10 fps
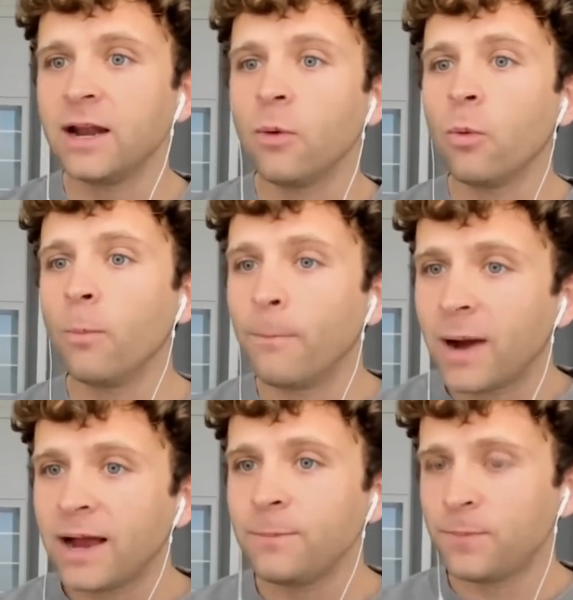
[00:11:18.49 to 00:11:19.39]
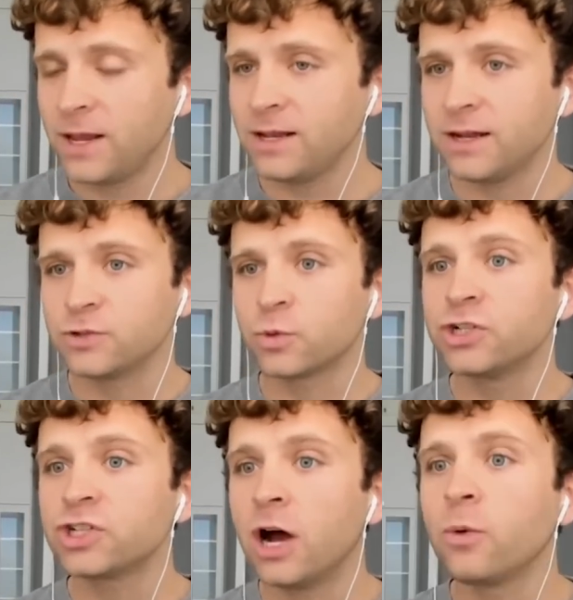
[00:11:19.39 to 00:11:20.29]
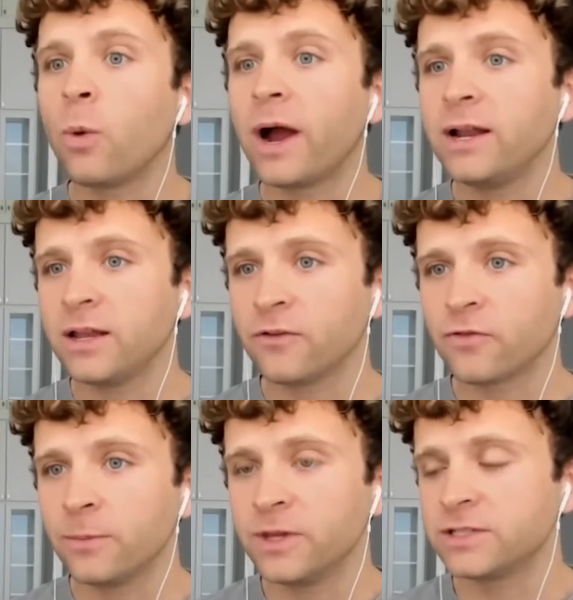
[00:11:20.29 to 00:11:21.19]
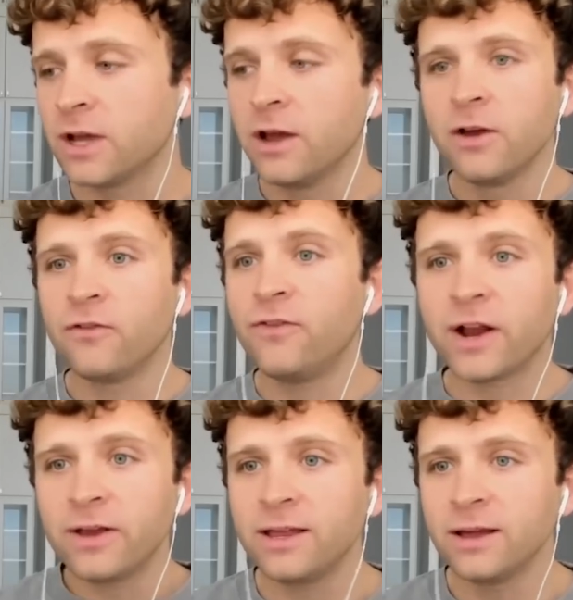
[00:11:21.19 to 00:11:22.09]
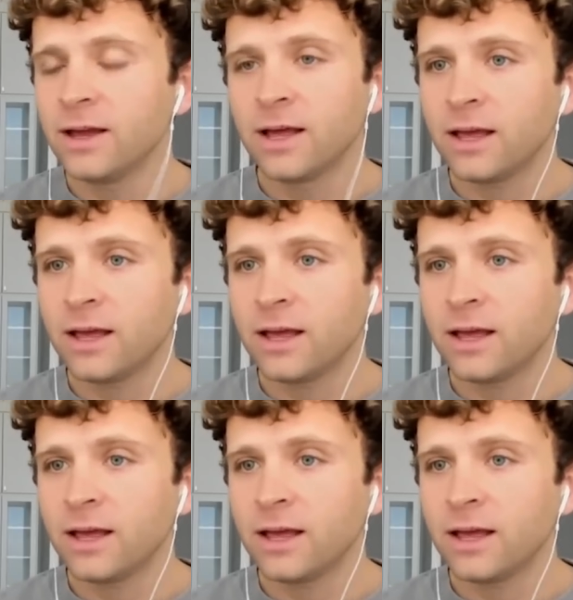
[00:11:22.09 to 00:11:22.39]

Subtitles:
And my opinion is we're just unwinding from this very